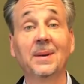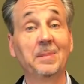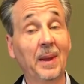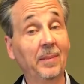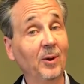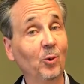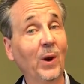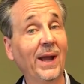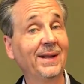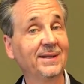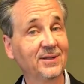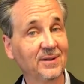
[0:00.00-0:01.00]
maybe
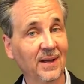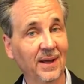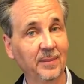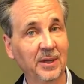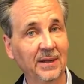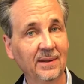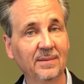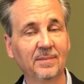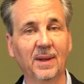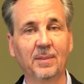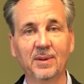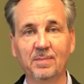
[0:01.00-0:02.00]
weight is climbing,
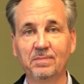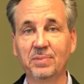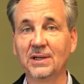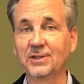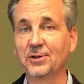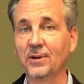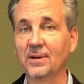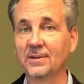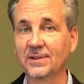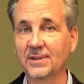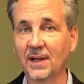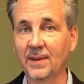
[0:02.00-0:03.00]
maybe blood sugar
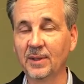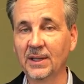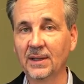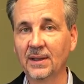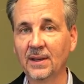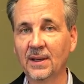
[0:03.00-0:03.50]
is climbing.